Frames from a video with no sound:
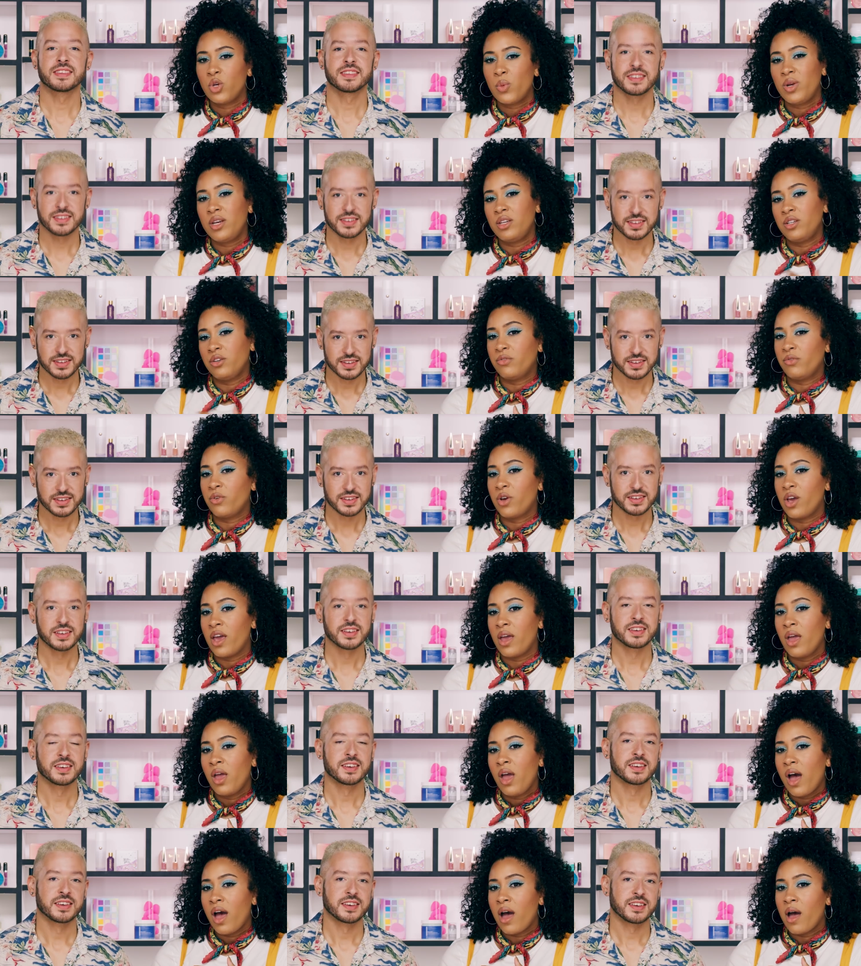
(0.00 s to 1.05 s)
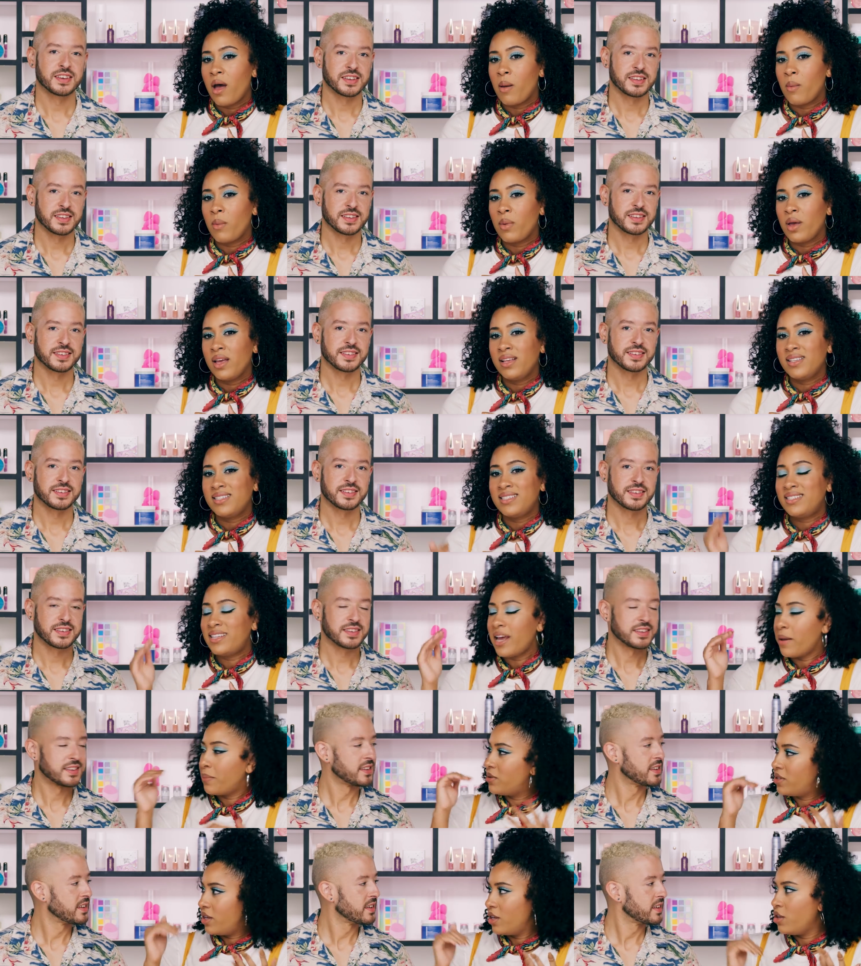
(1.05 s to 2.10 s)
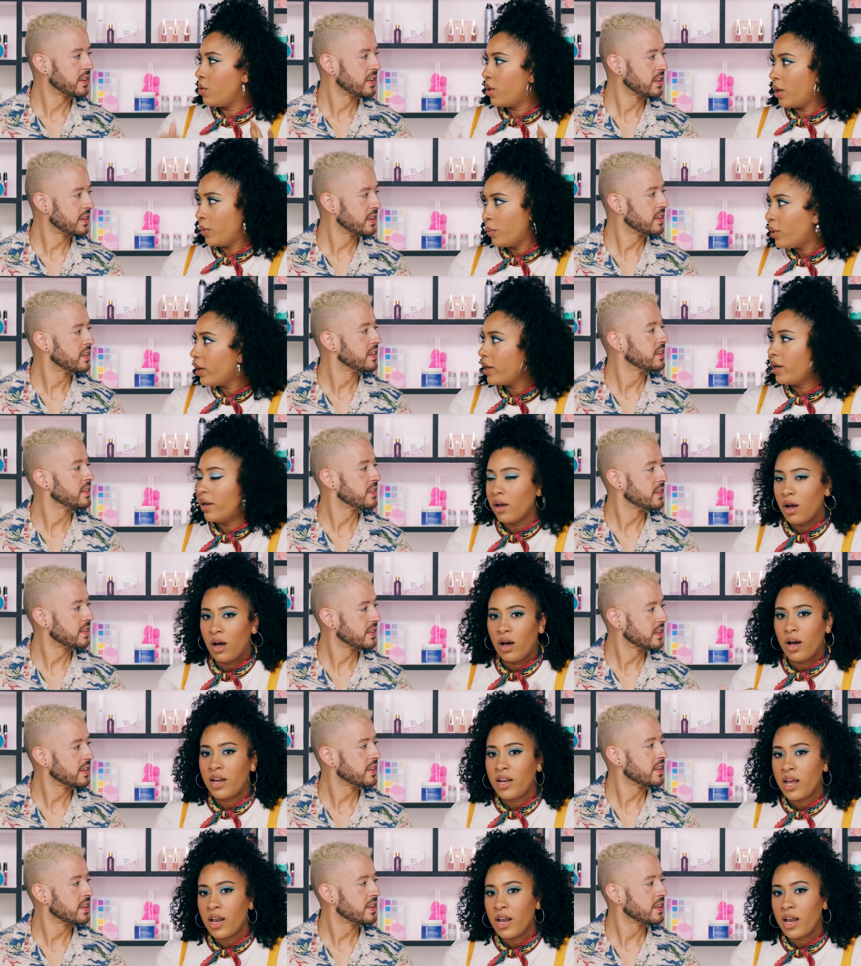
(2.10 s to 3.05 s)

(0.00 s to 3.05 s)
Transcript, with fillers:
Speaker 1: so many different um, steps that you can put it on